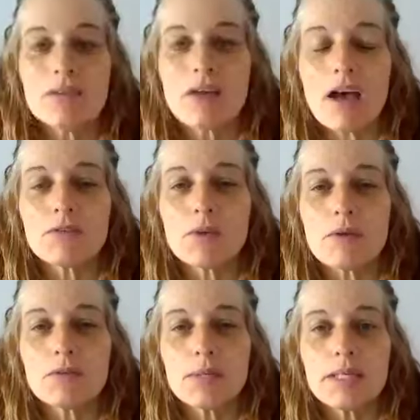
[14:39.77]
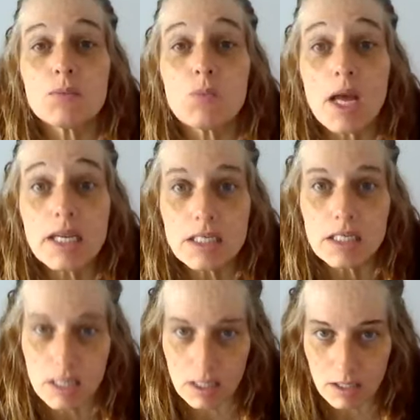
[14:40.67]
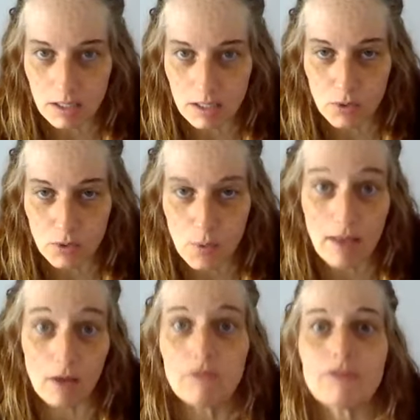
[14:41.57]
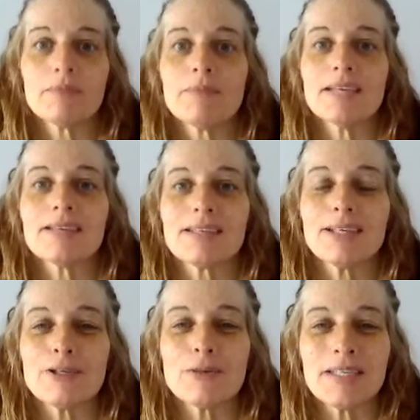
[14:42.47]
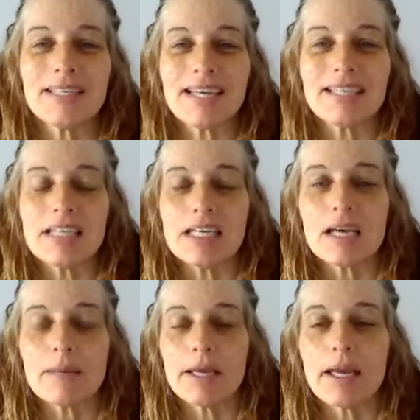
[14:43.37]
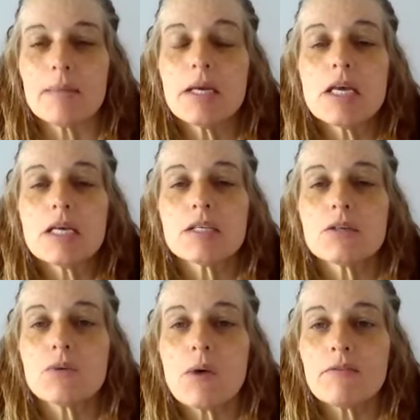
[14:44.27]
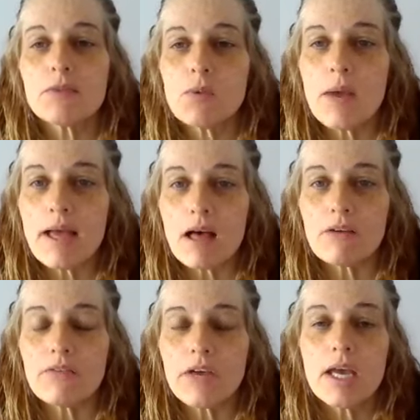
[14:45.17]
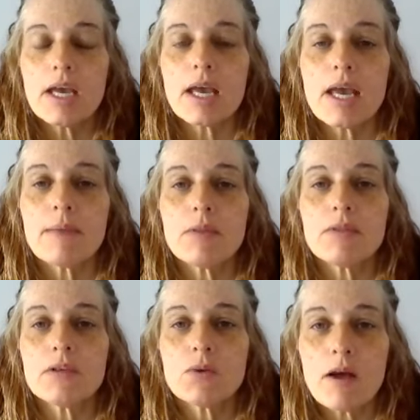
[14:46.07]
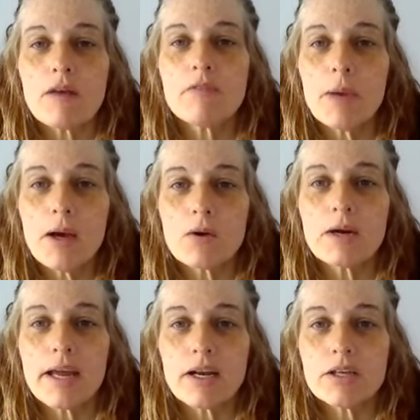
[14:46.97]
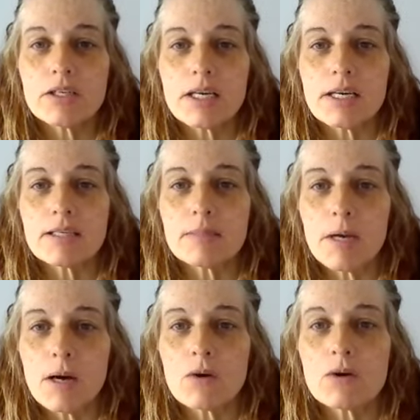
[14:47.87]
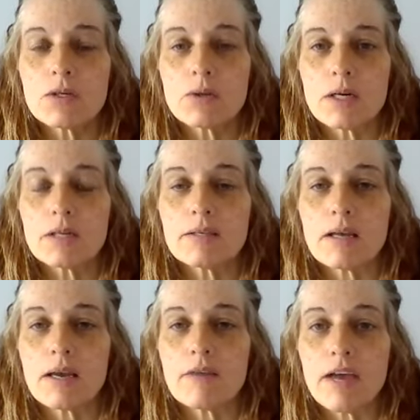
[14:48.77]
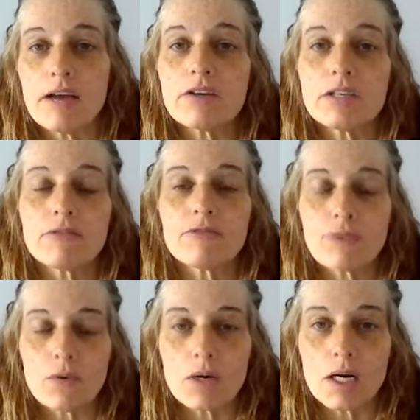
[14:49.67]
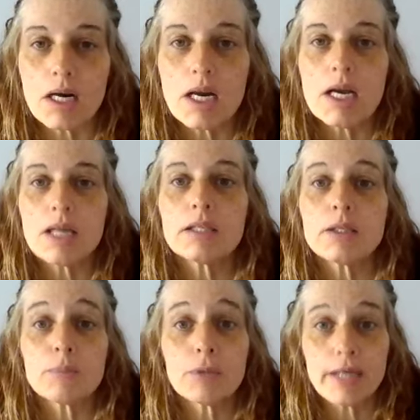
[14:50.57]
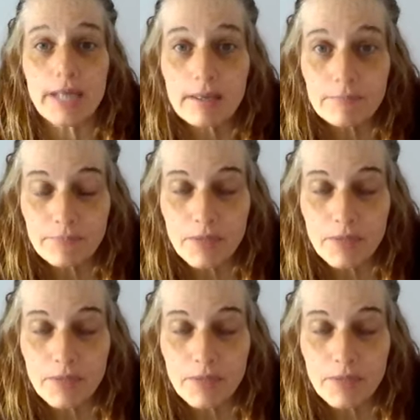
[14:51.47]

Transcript: also have 1221 12, basically, or 2019 coming up. So 1212, um, the 12 power energy is a power source of energy for Lemuria.